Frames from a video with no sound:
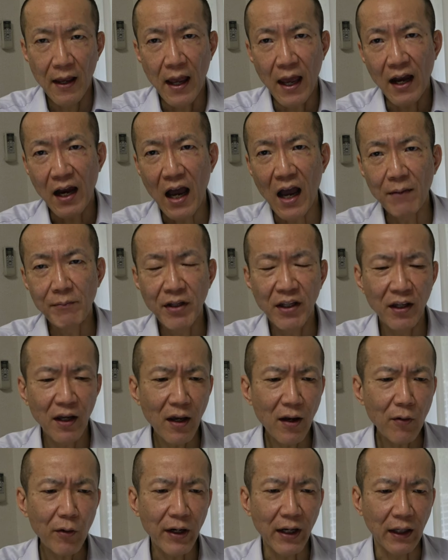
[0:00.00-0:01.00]
And I'm
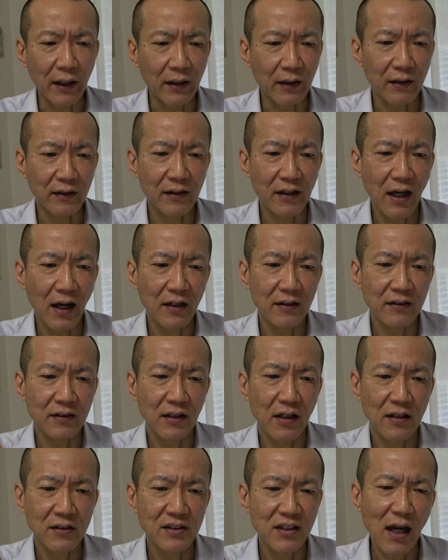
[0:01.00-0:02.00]
hearing
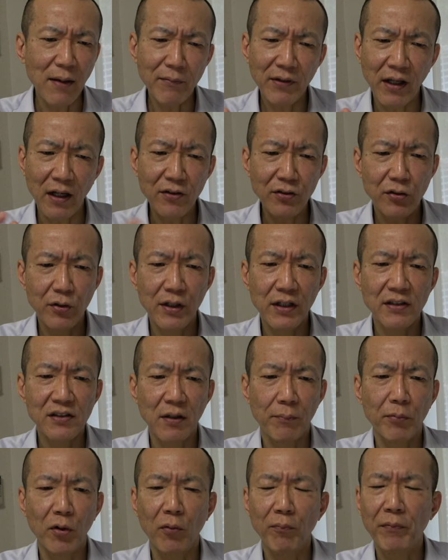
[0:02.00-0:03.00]
that some countries
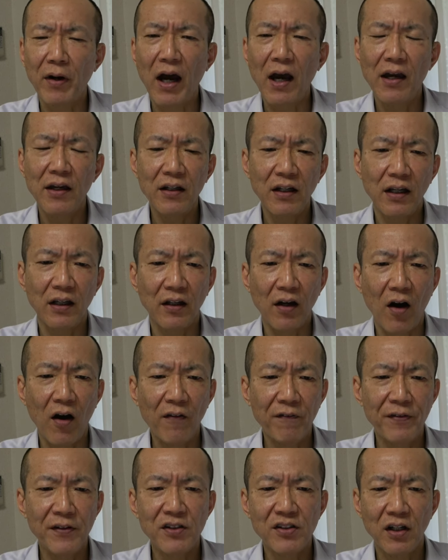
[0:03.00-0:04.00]
are providing
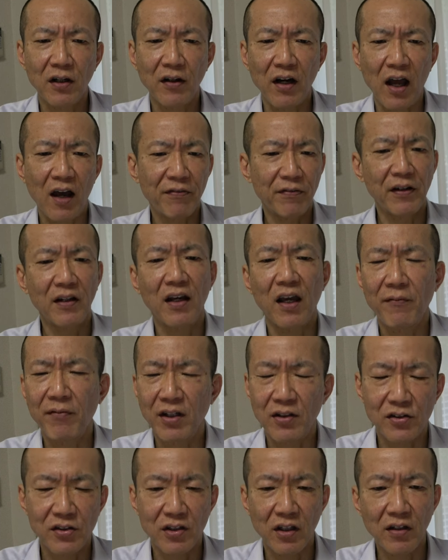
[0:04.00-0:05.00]
official
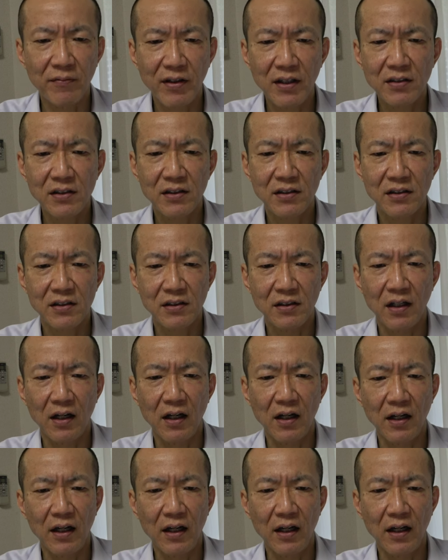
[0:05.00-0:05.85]
affidavit service